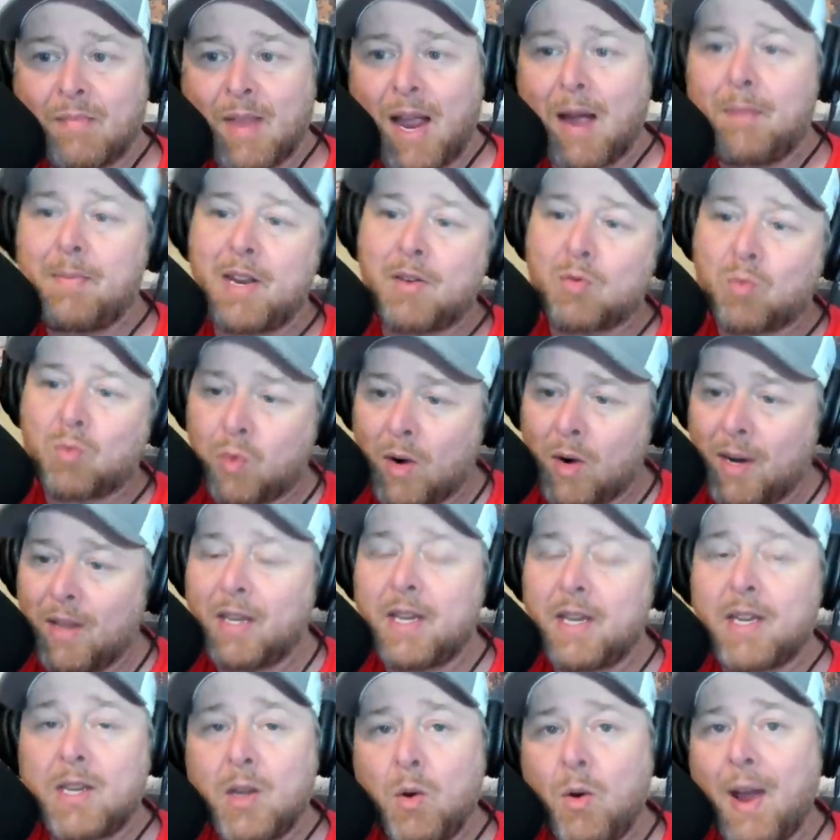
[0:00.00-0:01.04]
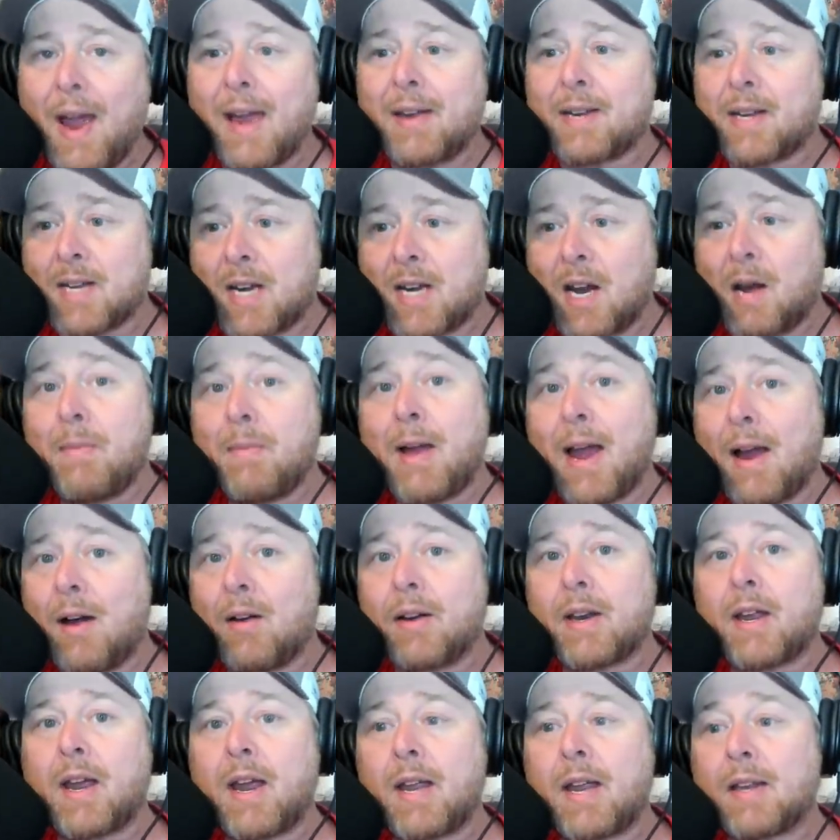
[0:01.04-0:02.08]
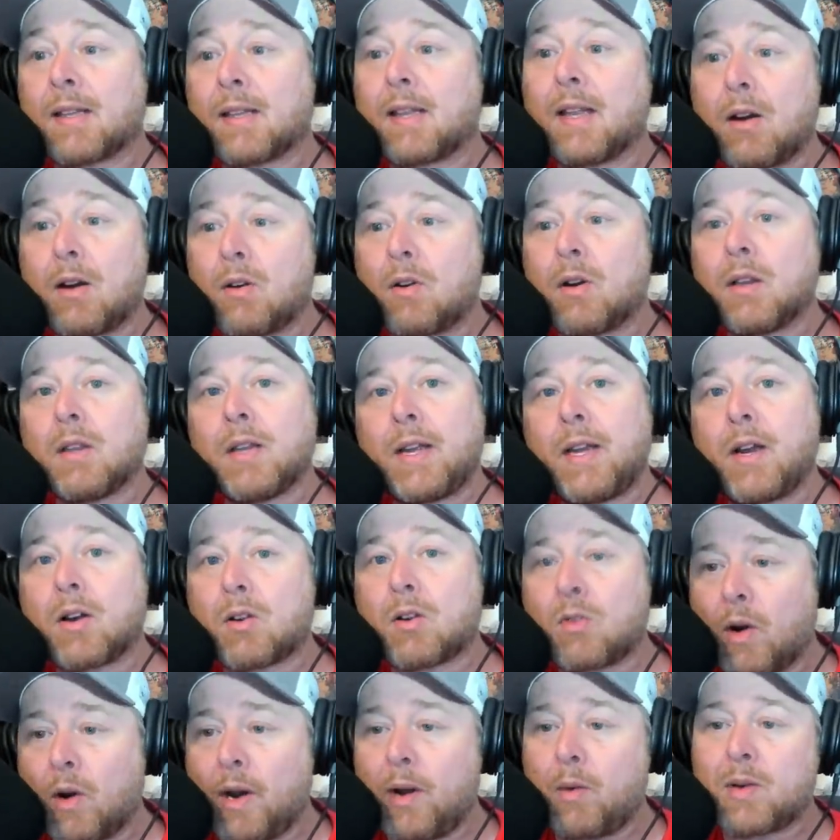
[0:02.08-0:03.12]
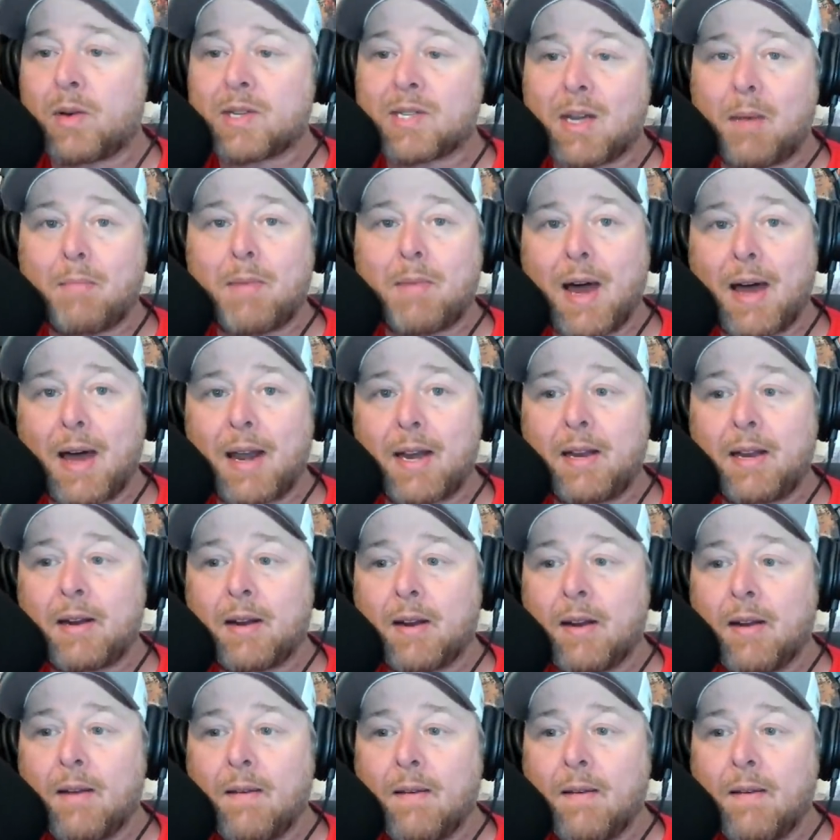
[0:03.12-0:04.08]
I mean, really? You had to come out and literally agree with somebody